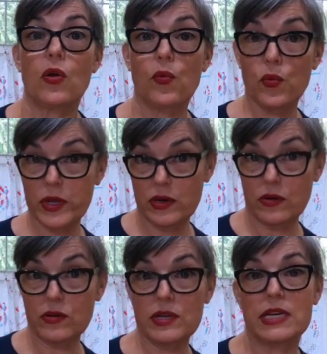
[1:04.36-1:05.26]

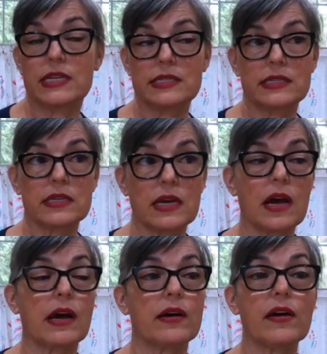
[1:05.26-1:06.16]
real. It's
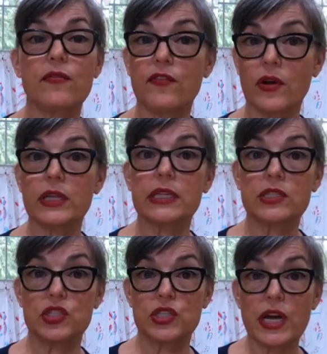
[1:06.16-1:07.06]
a very
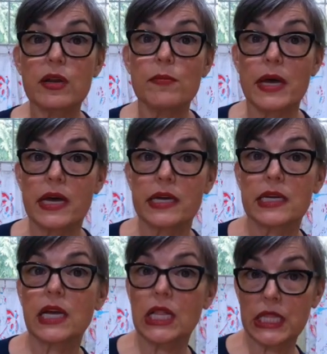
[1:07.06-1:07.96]
legitimate
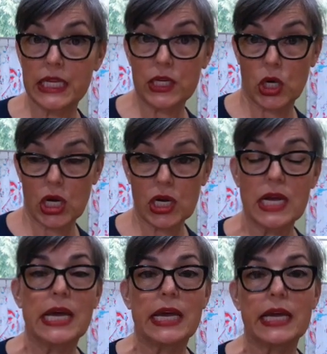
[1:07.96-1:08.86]
cleaner.
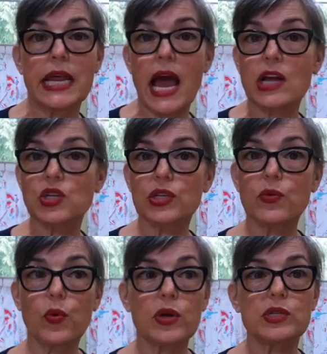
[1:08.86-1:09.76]
It actually
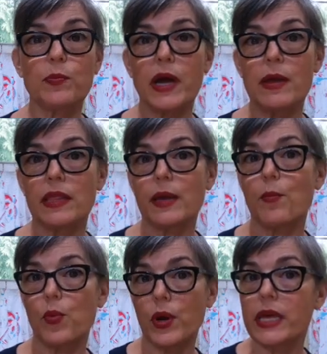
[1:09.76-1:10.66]
works by
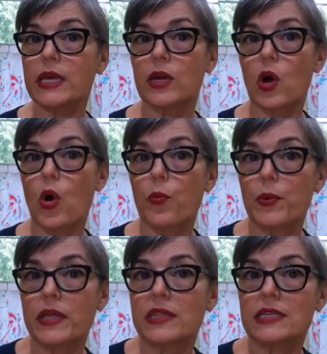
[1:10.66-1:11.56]
breaking
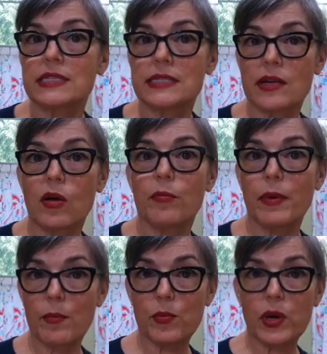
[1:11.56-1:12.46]
open the cell
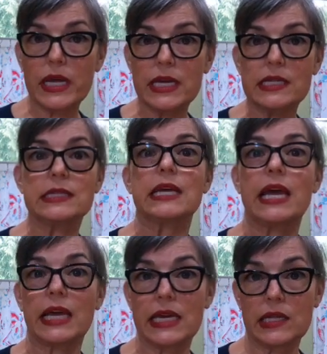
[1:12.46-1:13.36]
membranes
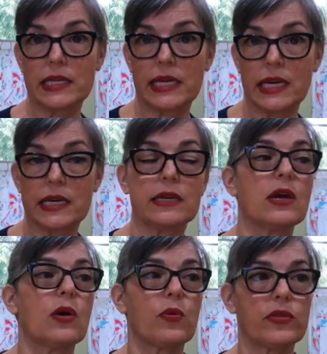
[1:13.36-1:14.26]
and killing it,
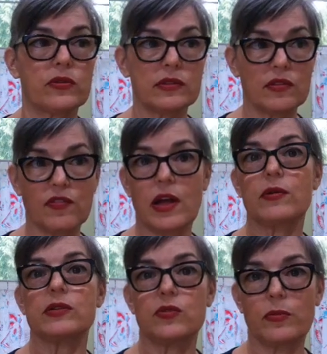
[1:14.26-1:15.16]
whether the
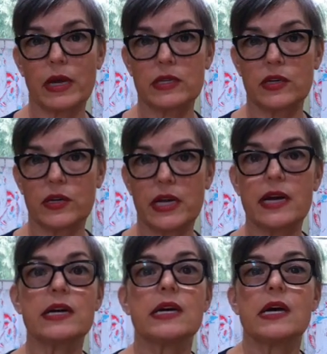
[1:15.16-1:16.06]
virus or
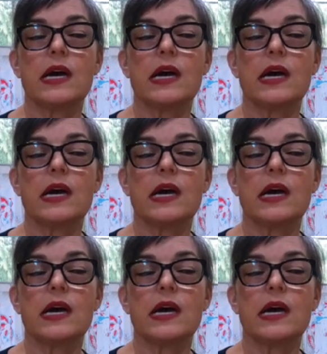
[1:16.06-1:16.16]
bacteria.